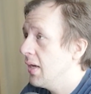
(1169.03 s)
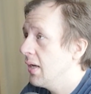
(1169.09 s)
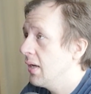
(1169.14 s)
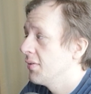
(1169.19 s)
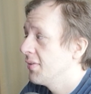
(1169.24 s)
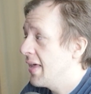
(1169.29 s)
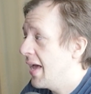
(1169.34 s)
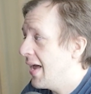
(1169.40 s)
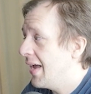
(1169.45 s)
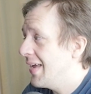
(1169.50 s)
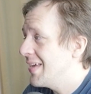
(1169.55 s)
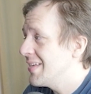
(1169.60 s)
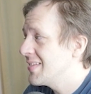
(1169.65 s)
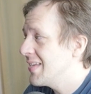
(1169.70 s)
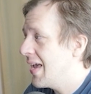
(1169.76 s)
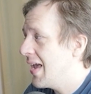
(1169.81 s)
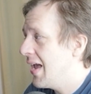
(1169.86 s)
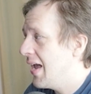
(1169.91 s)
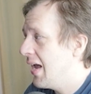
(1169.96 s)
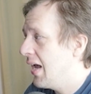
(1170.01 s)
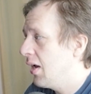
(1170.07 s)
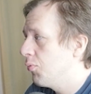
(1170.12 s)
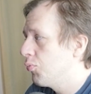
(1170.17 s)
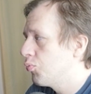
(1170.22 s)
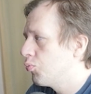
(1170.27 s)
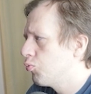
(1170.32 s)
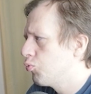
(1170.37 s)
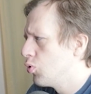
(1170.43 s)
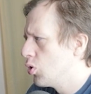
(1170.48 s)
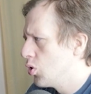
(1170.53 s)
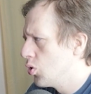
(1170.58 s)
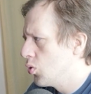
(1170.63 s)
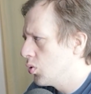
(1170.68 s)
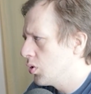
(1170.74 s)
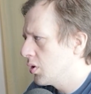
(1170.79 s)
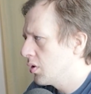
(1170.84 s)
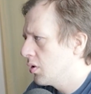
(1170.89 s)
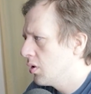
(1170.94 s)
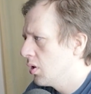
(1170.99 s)
that is a
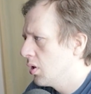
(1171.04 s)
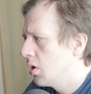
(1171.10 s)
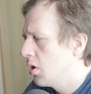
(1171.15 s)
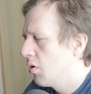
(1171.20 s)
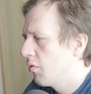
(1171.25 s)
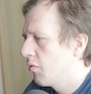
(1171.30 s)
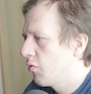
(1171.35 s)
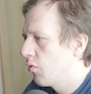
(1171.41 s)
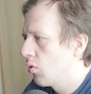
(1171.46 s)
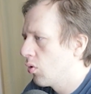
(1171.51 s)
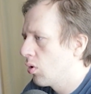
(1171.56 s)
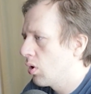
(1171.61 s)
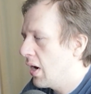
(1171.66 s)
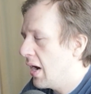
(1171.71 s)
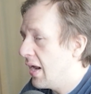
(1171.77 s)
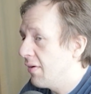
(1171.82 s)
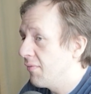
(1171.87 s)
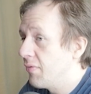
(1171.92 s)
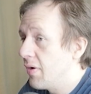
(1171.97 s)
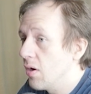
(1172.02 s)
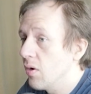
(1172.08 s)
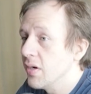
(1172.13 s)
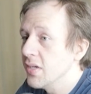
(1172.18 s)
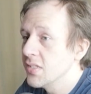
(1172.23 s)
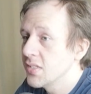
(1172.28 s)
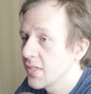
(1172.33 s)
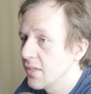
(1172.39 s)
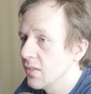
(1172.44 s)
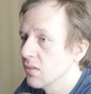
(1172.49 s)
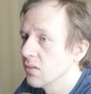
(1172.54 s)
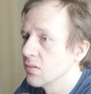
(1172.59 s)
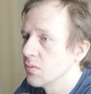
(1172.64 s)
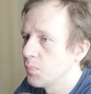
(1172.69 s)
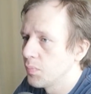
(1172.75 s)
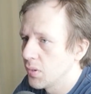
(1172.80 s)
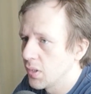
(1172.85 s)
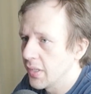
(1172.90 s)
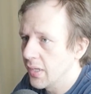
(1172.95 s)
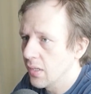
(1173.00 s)
rune for a very skilled
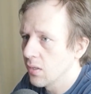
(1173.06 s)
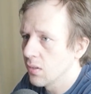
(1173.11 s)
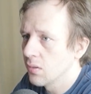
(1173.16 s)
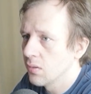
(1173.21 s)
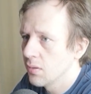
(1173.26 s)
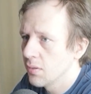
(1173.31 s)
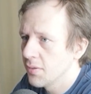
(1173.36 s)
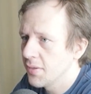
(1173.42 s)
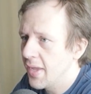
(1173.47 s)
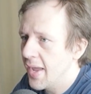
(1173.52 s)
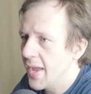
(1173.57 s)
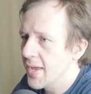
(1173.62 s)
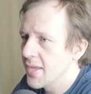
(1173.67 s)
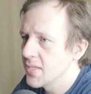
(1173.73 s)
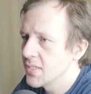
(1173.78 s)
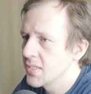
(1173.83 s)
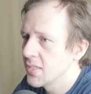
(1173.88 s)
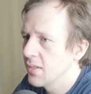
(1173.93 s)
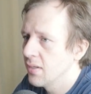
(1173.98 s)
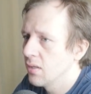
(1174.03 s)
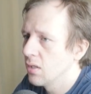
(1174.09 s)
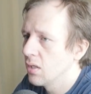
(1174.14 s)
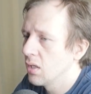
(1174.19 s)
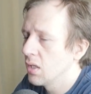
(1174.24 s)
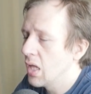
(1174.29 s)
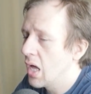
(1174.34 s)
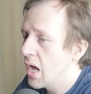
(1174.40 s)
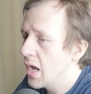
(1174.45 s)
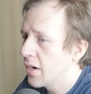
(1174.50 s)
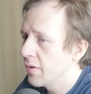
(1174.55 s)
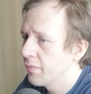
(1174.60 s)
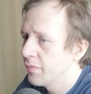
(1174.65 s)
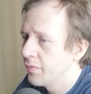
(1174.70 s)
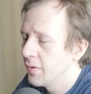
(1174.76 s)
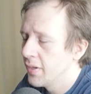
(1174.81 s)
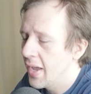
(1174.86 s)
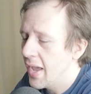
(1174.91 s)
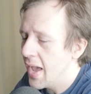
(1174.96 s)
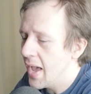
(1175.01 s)
player that has a lot of
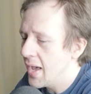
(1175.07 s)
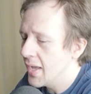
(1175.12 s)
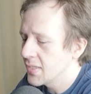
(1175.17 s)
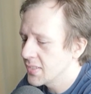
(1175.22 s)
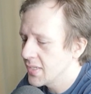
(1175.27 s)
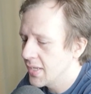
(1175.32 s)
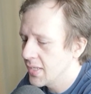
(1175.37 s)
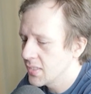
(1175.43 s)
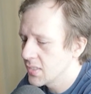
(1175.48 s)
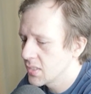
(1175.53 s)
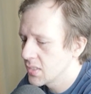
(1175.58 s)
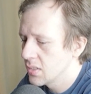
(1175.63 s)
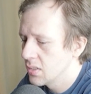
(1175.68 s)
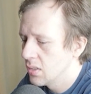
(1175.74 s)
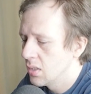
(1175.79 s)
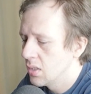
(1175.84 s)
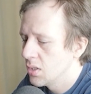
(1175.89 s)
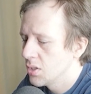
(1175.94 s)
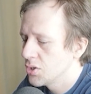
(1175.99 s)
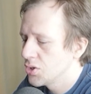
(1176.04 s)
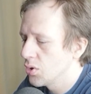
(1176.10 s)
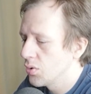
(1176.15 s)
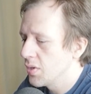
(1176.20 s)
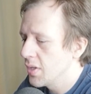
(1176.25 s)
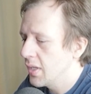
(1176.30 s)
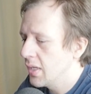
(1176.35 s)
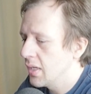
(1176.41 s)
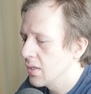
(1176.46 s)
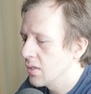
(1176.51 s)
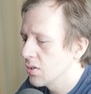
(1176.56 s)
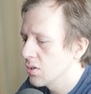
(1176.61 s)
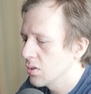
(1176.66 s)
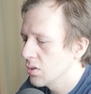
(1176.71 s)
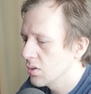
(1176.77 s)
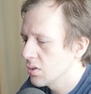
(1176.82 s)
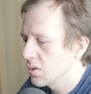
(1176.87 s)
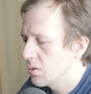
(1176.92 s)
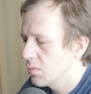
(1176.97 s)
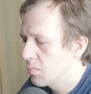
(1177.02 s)
assets so they can
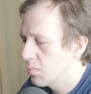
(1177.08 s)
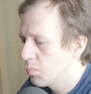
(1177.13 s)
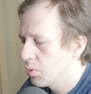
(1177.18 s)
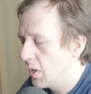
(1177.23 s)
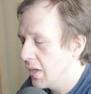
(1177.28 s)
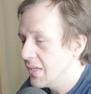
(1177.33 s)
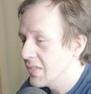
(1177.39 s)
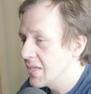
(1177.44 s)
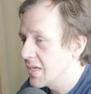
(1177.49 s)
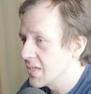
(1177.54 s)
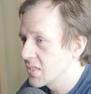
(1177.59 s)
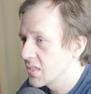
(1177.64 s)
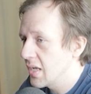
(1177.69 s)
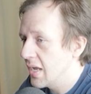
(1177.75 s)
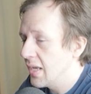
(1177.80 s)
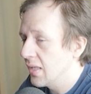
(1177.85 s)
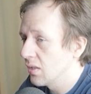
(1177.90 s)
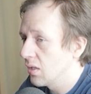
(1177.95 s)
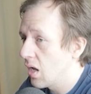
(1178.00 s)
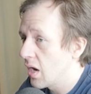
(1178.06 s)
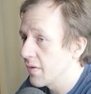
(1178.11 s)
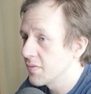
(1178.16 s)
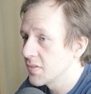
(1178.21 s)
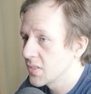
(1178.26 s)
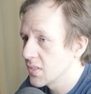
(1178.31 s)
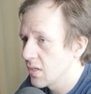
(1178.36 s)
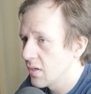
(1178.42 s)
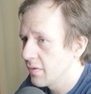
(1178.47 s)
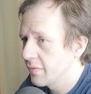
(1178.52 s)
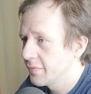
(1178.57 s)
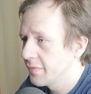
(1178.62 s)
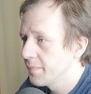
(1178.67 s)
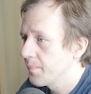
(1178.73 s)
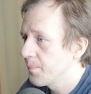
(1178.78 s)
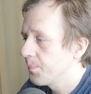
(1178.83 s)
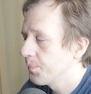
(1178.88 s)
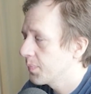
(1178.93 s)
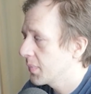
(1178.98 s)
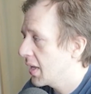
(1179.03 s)
playtest a lot of stuff
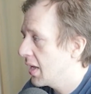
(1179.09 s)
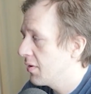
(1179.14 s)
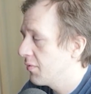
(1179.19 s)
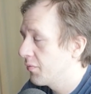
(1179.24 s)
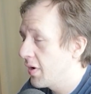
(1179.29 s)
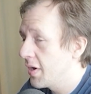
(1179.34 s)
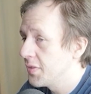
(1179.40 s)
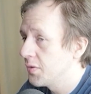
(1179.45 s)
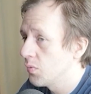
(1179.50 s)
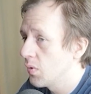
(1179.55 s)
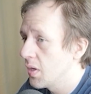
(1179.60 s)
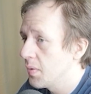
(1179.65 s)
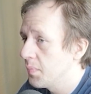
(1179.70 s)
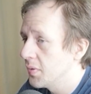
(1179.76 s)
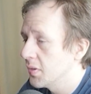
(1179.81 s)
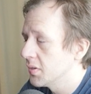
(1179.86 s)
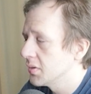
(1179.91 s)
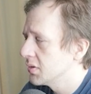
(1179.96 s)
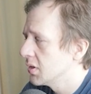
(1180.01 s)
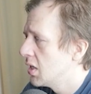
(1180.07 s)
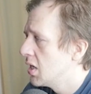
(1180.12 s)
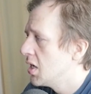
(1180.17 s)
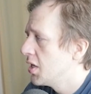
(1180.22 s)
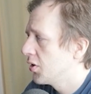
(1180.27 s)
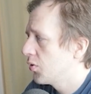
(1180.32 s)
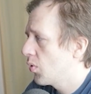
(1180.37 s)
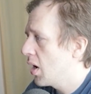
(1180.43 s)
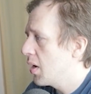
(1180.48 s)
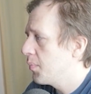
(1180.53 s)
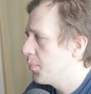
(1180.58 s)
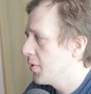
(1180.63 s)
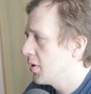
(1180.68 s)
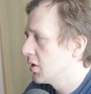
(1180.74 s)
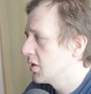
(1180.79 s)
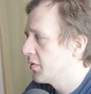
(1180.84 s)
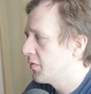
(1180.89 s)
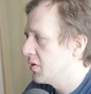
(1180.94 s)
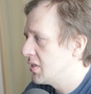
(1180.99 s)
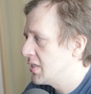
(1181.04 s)
and find the right build. The right build
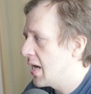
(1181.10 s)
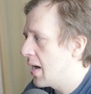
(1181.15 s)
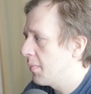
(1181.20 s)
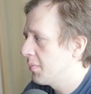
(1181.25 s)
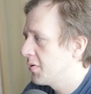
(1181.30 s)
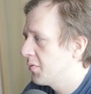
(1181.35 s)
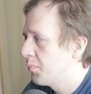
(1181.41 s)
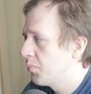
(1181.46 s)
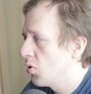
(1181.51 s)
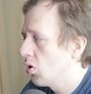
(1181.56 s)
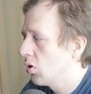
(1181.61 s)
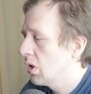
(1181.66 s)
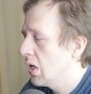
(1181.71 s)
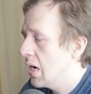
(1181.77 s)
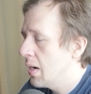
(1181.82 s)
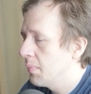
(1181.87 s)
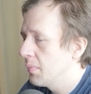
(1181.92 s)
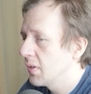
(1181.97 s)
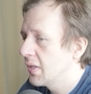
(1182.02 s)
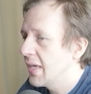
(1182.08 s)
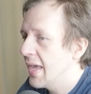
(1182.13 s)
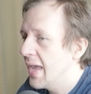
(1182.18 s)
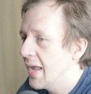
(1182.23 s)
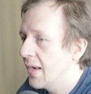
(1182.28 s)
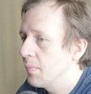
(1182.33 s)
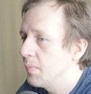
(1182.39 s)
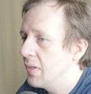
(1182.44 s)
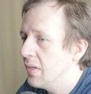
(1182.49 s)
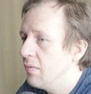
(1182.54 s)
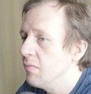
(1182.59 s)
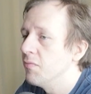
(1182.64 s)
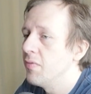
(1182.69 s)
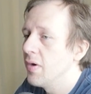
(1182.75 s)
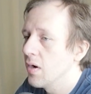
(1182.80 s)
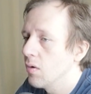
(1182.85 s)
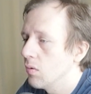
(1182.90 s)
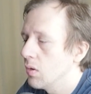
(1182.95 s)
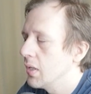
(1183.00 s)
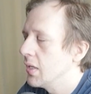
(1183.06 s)
of Adaptive Program can be
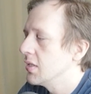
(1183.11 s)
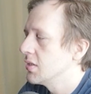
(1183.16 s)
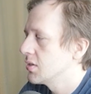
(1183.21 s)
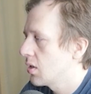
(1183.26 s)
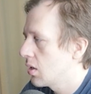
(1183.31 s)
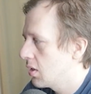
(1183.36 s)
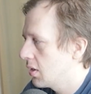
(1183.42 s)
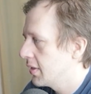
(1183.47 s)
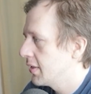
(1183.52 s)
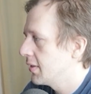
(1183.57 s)
very solid.